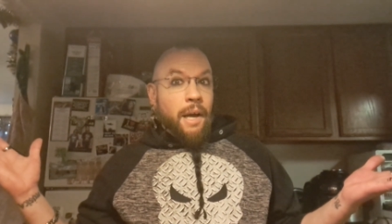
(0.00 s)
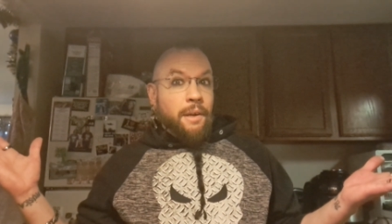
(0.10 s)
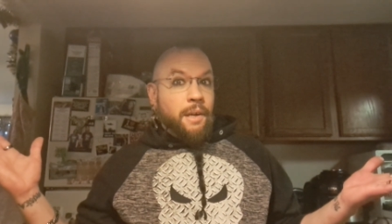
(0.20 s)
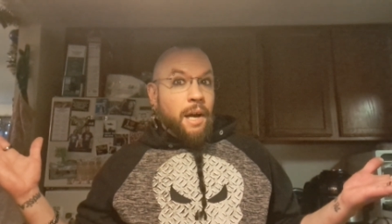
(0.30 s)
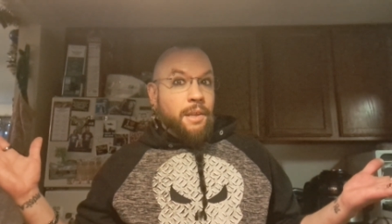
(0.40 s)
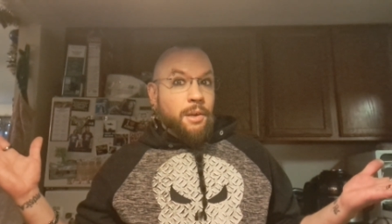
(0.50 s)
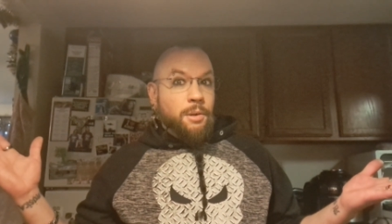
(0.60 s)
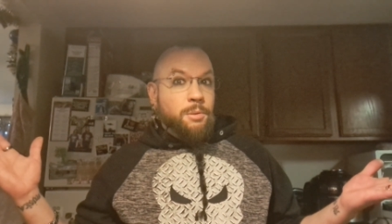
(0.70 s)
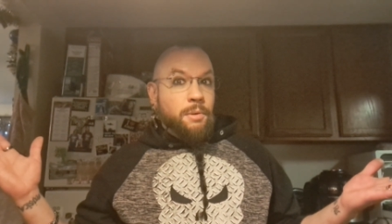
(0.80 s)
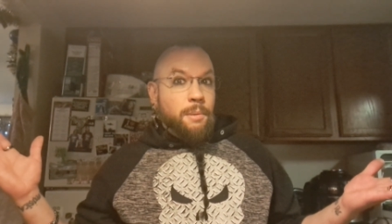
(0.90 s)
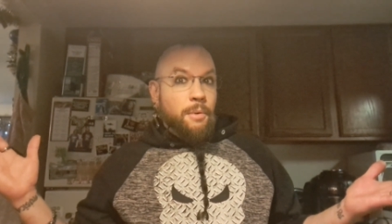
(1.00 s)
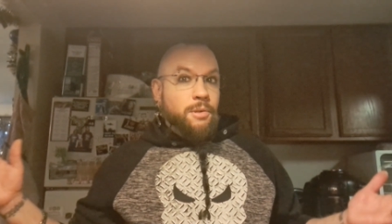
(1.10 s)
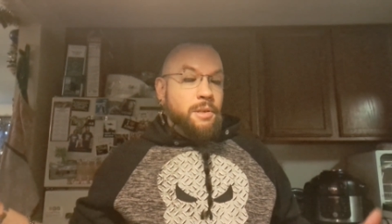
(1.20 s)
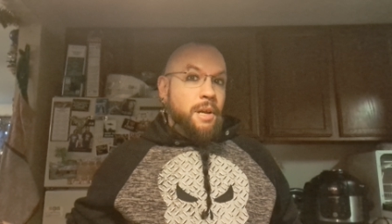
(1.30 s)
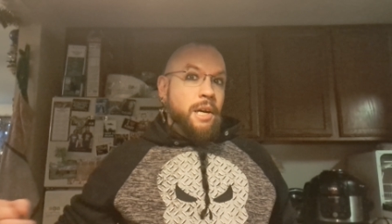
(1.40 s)
your gothic host with the
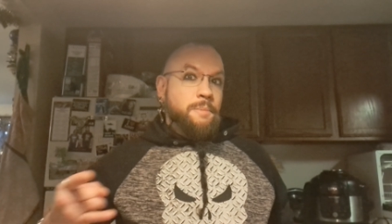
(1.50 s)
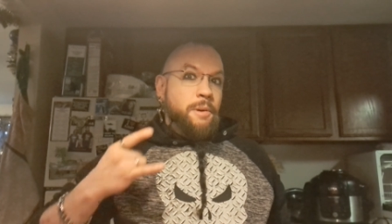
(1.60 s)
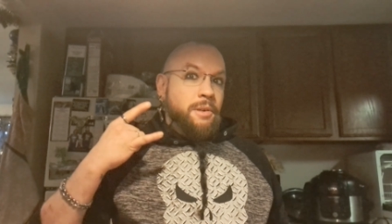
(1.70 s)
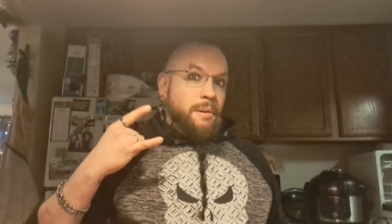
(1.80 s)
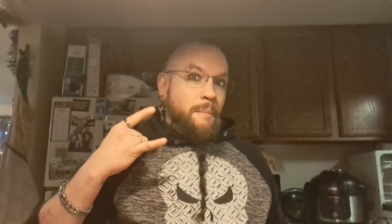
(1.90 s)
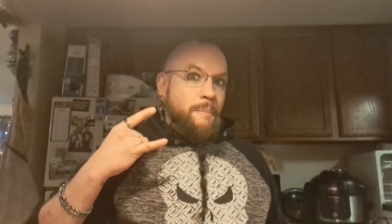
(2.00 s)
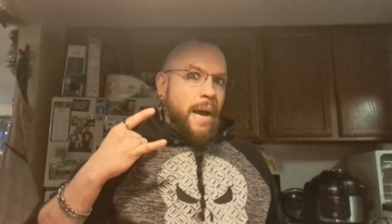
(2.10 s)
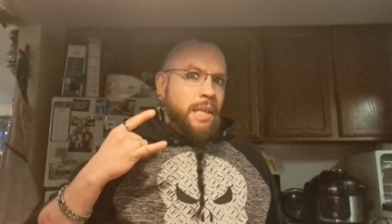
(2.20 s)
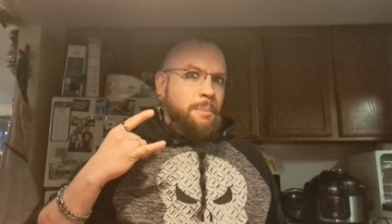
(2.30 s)
most, Knox, back